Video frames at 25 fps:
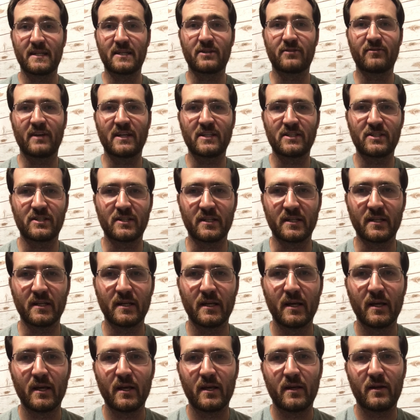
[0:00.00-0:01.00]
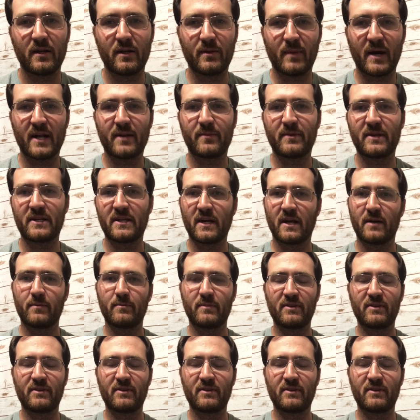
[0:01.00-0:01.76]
intervention, and it might have been done